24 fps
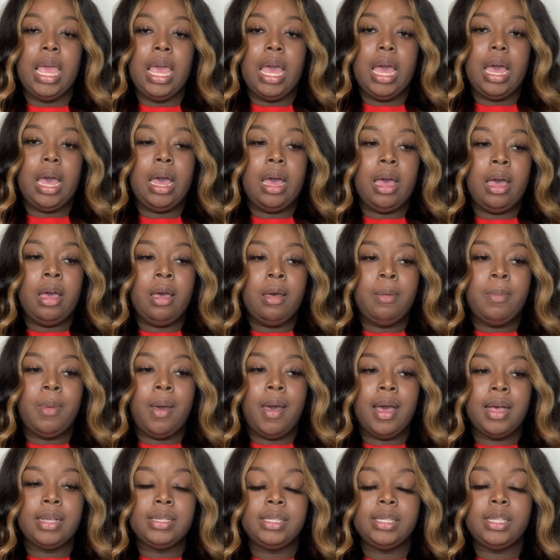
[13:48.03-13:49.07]

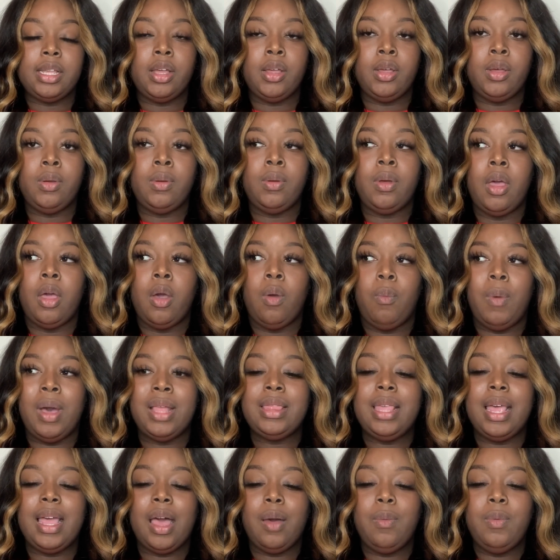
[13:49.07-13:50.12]
Also, one
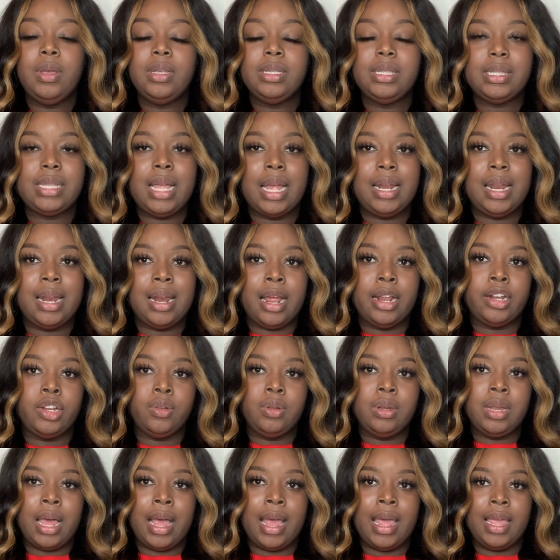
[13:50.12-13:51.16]
thing I will say that I do
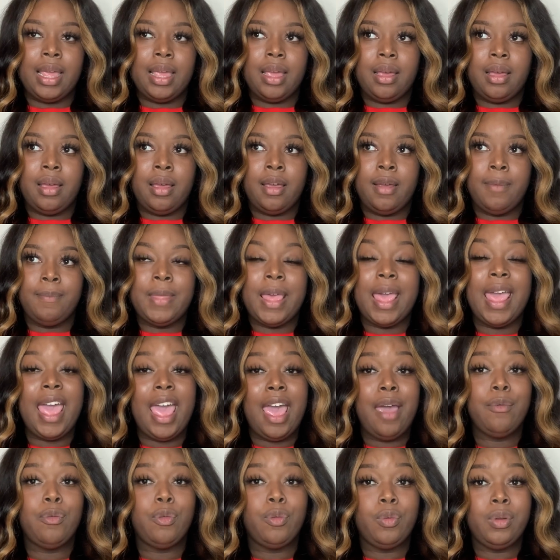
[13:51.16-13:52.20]
like, they
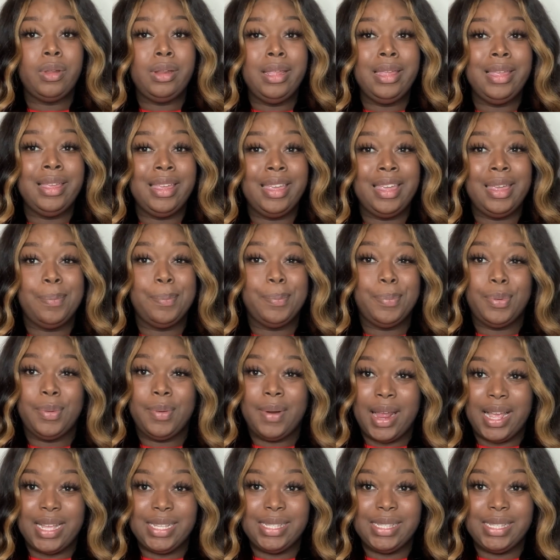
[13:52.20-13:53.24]
have really good
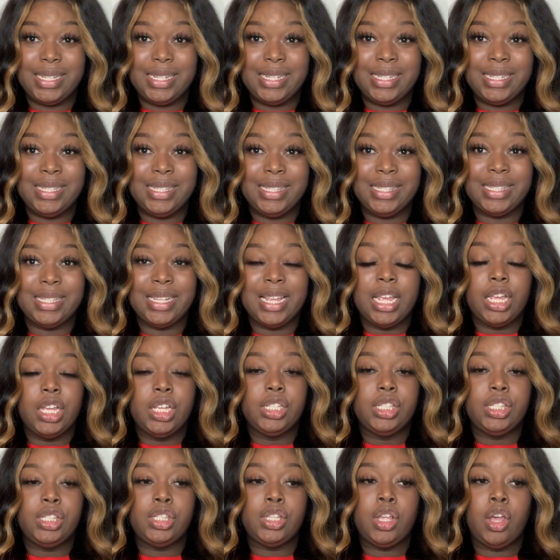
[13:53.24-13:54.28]
prices.
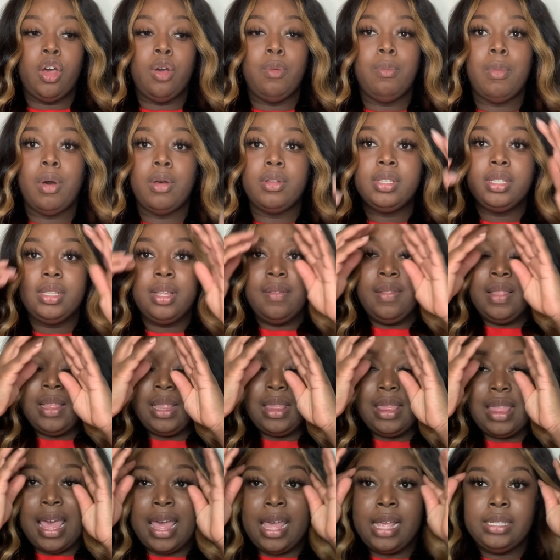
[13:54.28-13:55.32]
So most of the
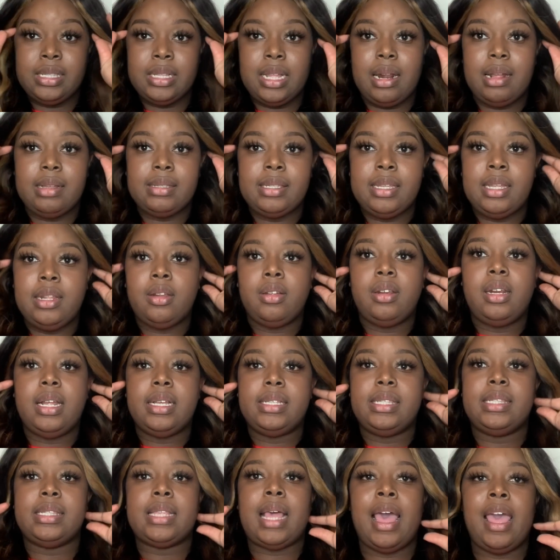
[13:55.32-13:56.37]
things that I've seen on their
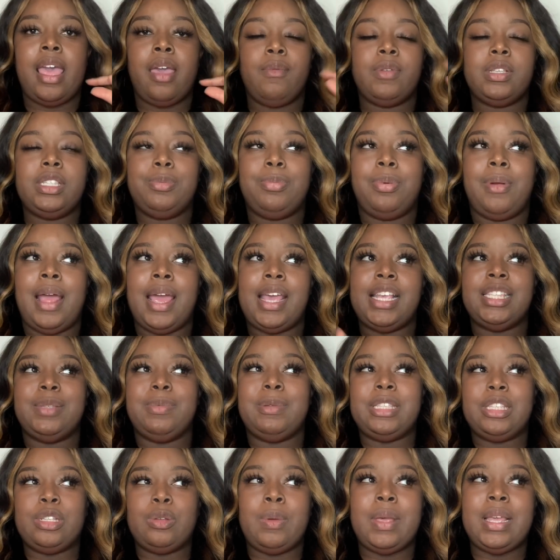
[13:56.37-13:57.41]
site was priced
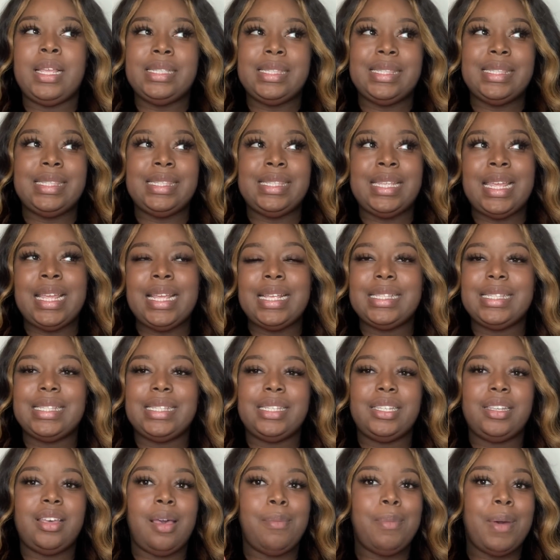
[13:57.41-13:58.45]
between $6
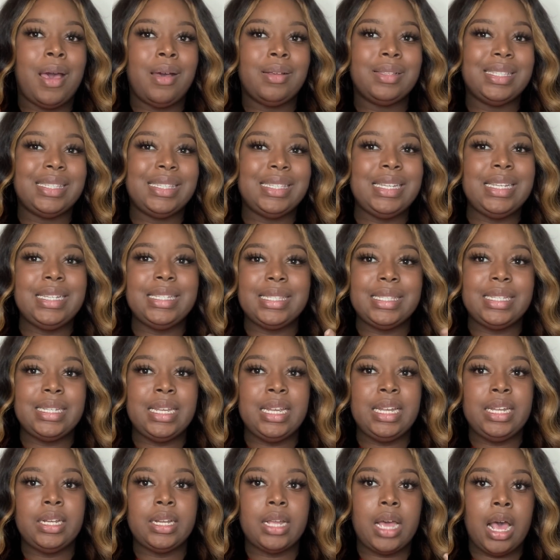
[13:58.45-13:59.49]
to about
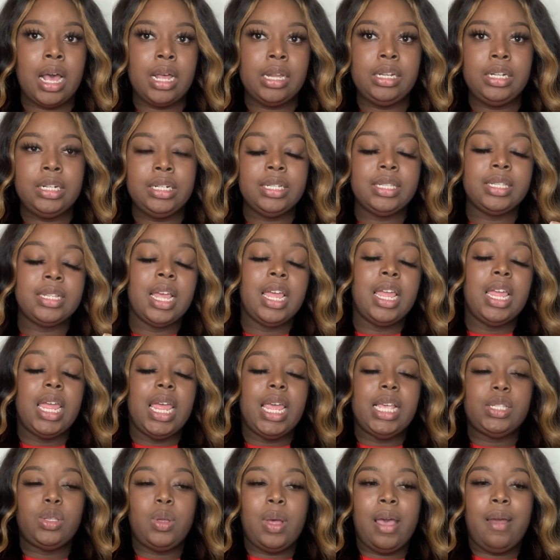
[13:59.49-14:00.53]
$16.
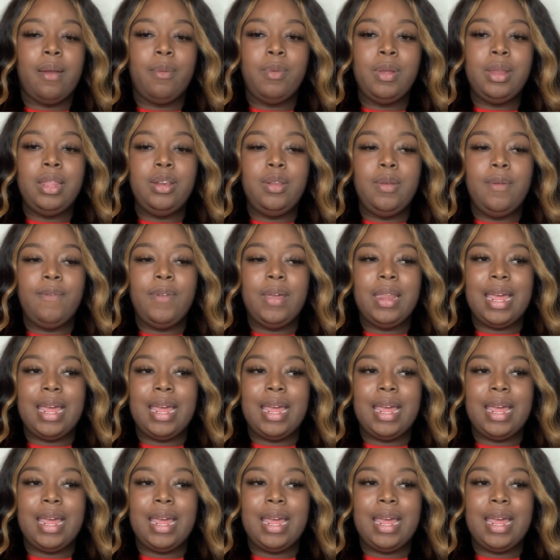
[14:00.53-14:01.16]
So I really do feel